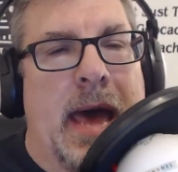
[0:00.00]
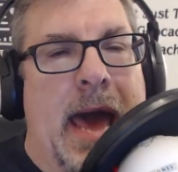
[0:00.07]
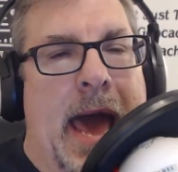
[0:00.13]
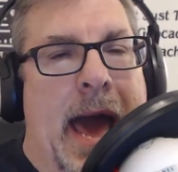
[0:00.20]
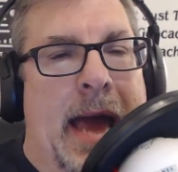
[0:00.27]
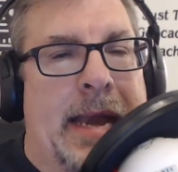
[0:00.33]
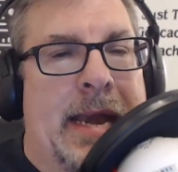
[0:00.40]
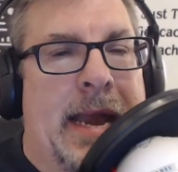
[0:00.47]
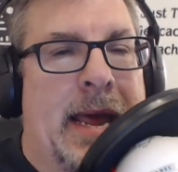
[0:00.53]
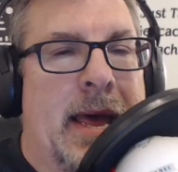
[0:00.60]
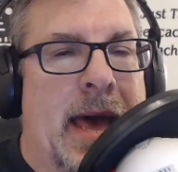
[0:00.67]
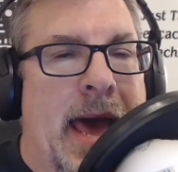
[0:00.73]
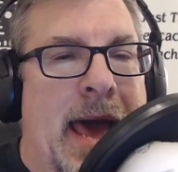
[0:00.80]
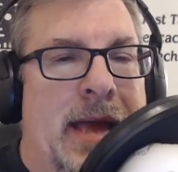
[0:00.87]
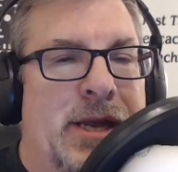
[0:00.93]
and
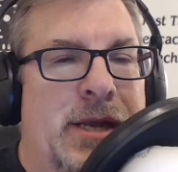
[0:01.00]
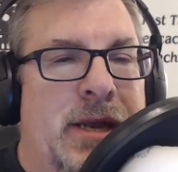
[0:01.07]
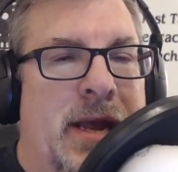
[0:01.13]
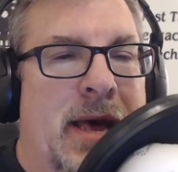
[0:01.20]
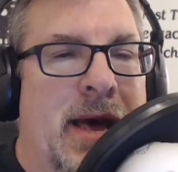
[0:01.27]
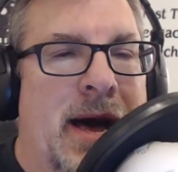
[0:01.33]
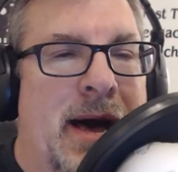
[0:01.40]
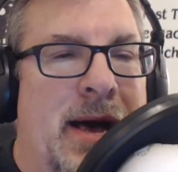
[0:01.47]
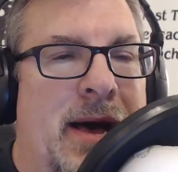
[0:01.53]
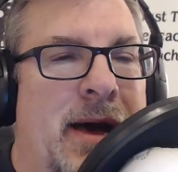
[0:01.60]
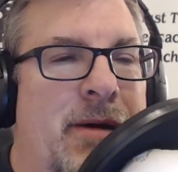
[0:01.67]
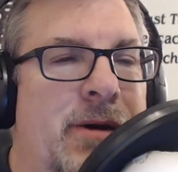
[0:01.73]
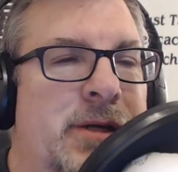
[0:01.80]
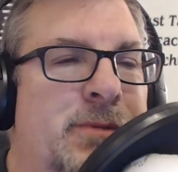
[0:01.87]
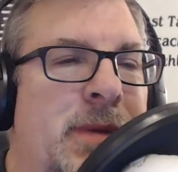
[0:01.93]
I
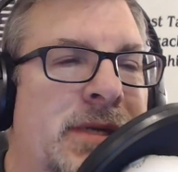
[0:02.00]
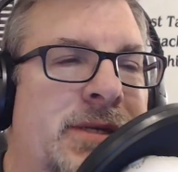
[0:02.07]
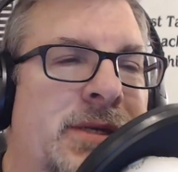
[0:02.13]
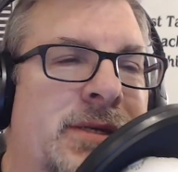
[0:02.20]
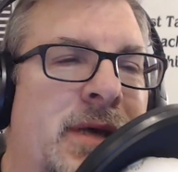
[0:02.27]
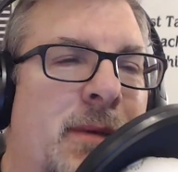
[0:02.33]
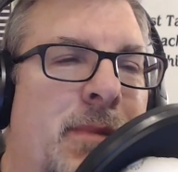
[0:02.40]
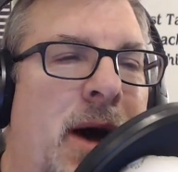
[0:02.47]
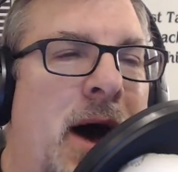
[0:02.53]
always mess this up.